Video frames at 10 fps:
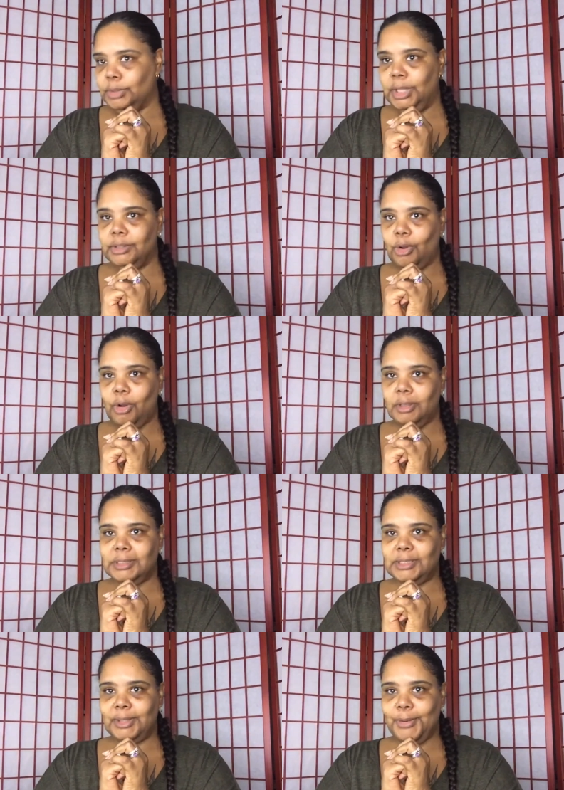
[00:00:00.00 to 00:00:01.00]
And
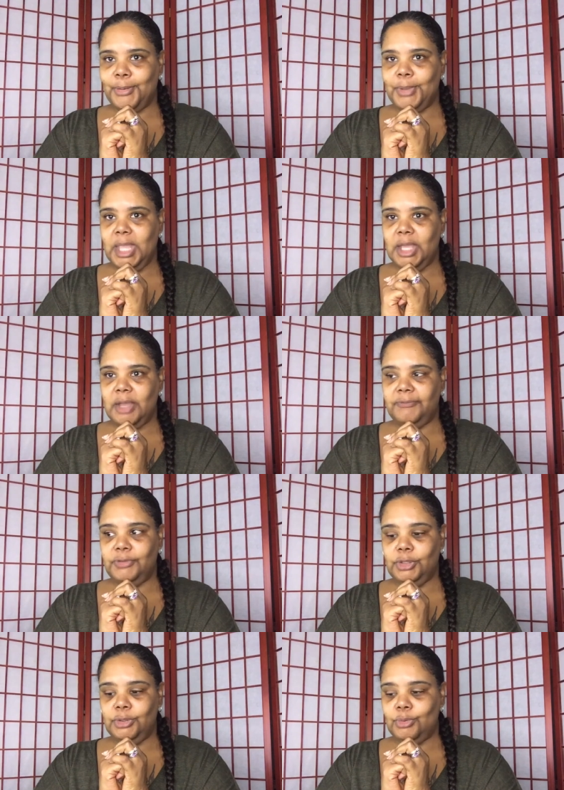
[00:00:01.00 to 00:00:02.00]
also, if
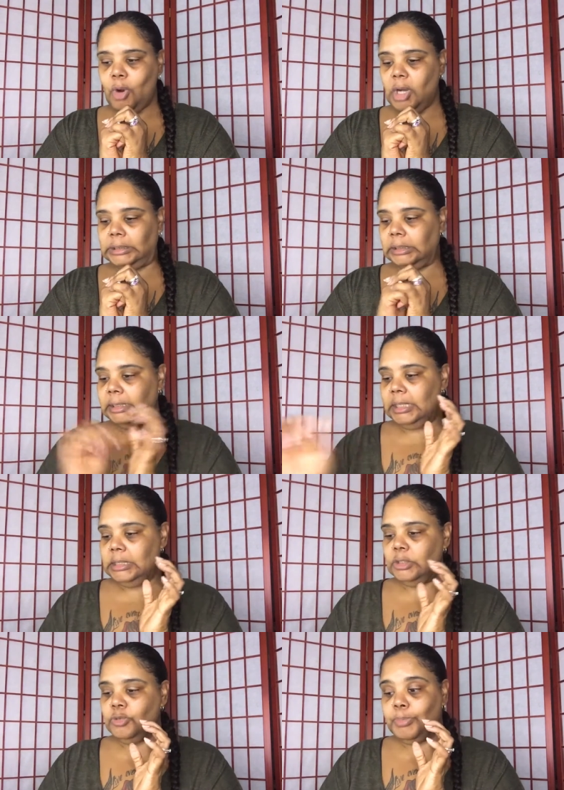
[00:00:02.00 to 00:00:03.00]
you are looking
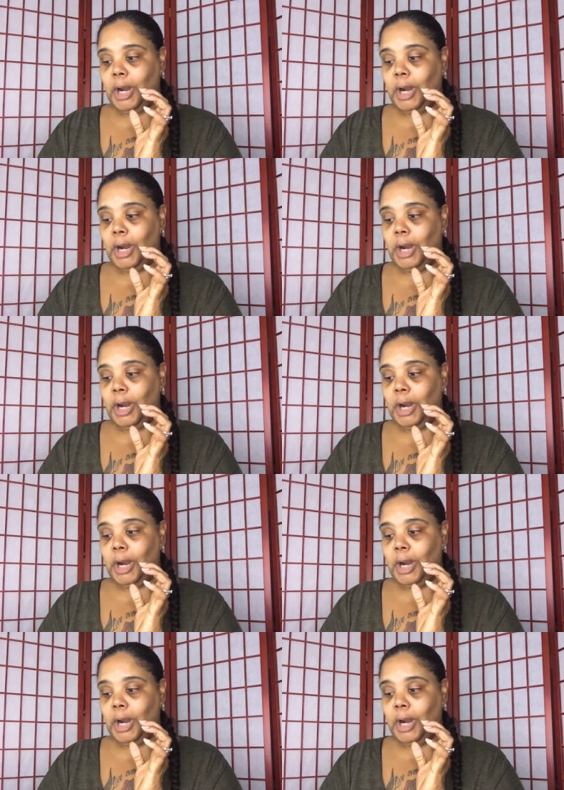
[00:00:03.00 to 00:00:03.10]
to